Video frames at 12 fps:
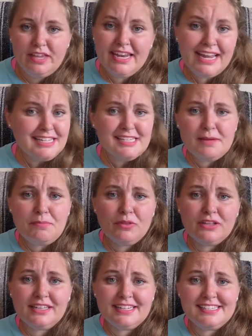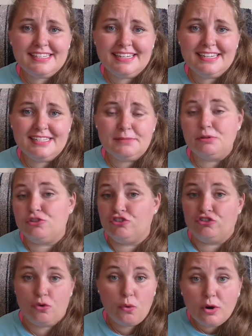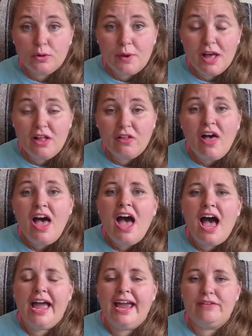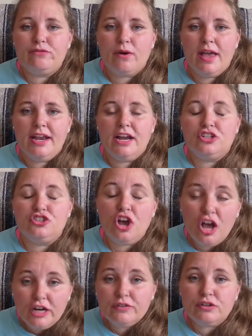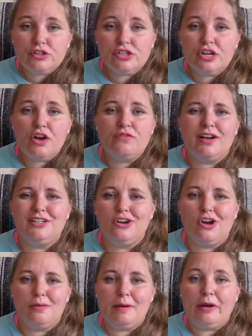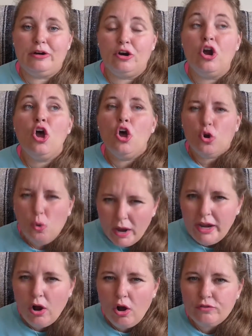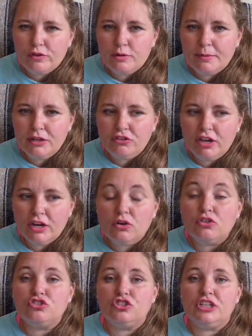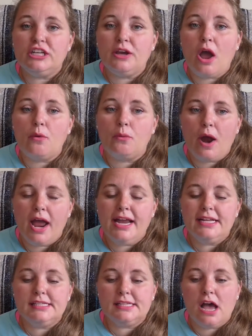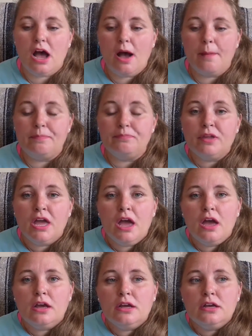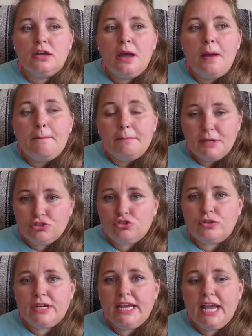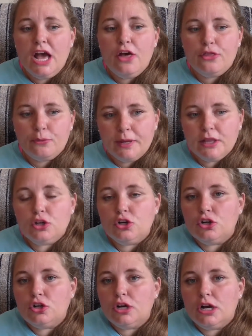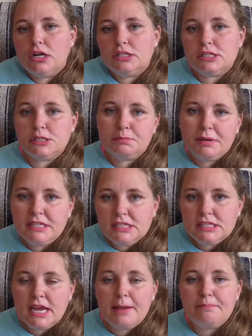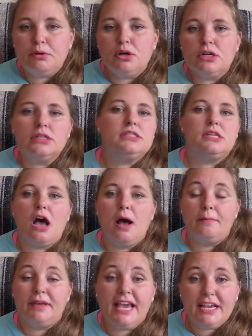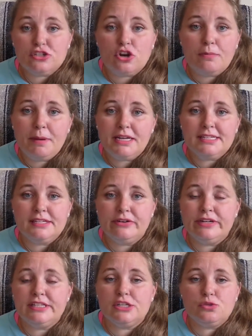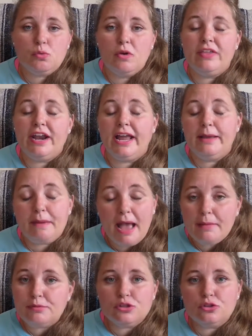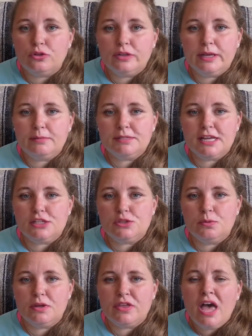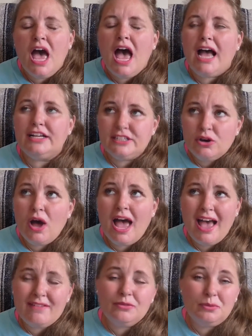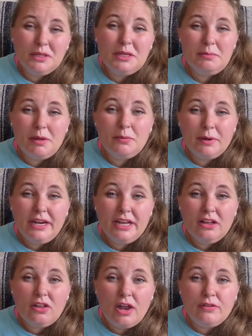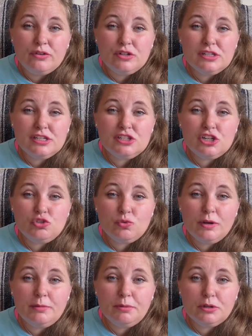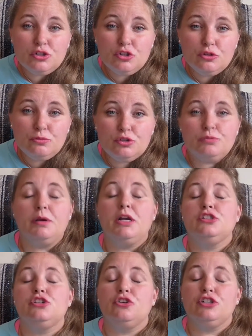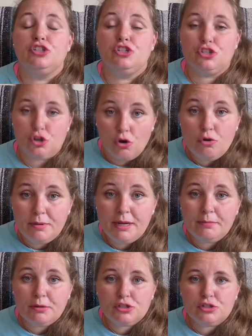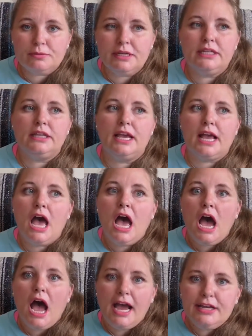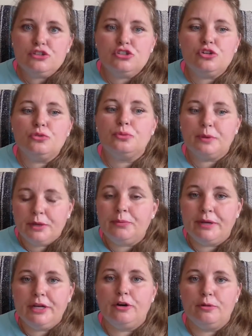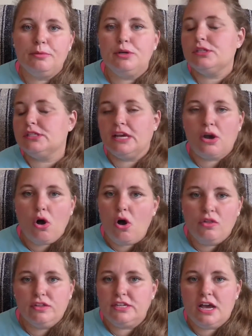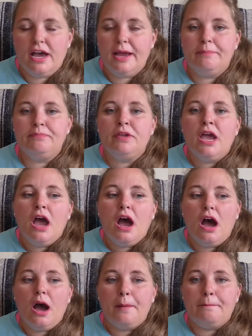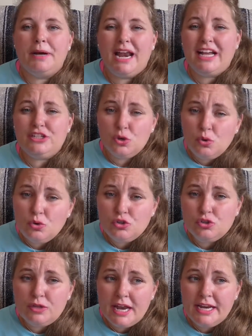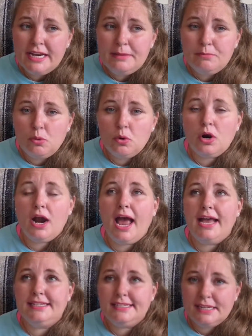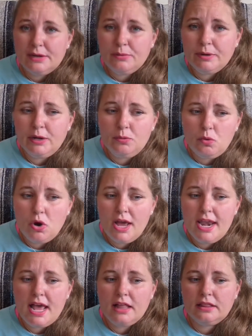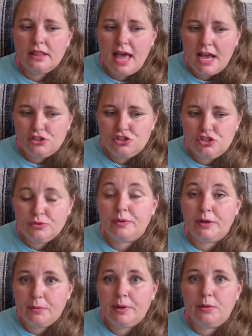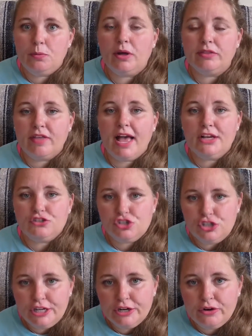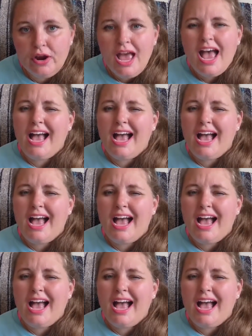Next up on the list is Patricia Cornwell. I have read a ton of her stuff. I talk about her quite often on my channel. She writes mystery, thriller, suspense type books. The Kay Scarpetta series is one that I am absolutely obsessed with. I haven't really been reading a lot of her since I joined BookTube, just because there is so many books to read. Like, I used to reread her books like all the time, but I don't do that anymore. I did reread one last year.